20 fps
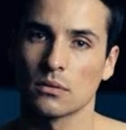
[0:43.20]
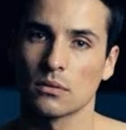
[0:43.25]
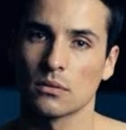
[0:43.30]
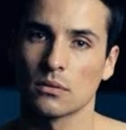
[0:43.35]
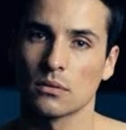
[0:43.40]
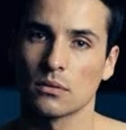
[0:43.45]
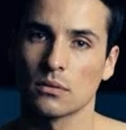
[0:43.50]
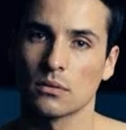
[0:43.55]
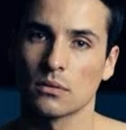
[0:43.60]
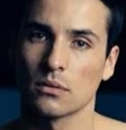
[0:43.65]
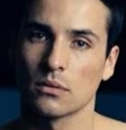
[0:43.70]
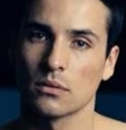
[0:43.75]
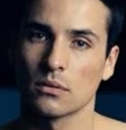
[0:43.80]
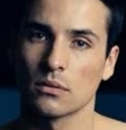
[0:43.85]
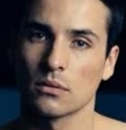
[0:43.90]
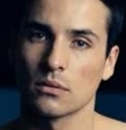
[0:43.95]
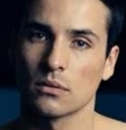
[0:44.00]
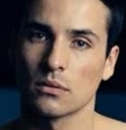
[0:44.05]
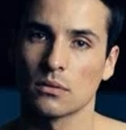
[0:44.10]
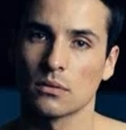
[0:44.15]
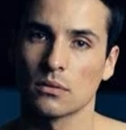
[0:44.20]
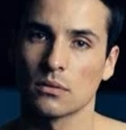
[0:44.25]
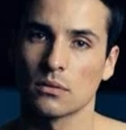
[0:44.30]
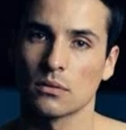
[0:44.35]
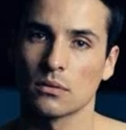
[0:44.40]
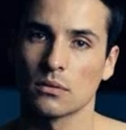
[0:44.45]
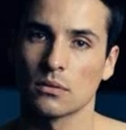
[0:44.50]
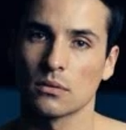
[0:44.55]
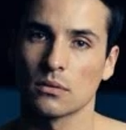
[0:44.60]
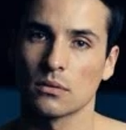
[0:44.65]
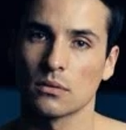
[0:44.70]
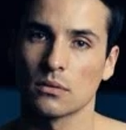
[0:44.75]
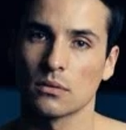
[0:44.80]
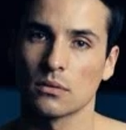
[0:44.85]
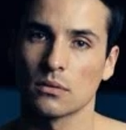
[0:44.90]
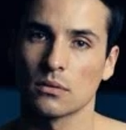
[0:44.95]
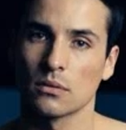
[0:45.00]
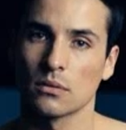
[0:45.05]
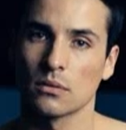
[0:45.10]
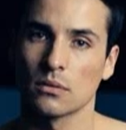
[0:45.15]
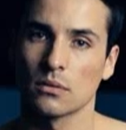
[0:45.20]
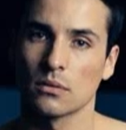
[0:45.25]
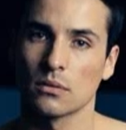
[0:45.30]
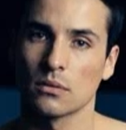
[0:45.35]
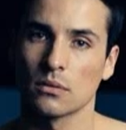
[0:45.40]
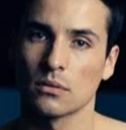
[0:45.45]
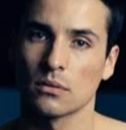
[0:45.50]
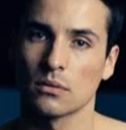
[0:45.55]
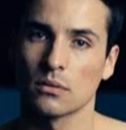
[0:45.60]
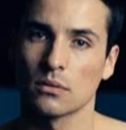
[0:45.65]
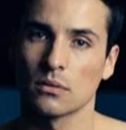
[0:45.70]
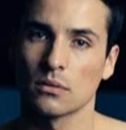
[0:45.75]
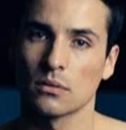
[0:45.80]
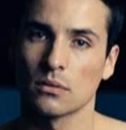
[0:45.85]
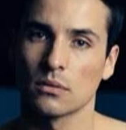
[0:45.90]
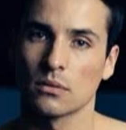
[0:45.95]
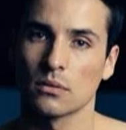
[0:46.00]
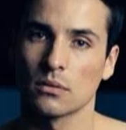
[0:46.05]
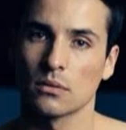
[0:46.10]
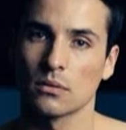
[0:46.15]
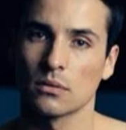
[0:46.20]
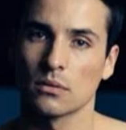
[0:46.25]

This person isn't speaking.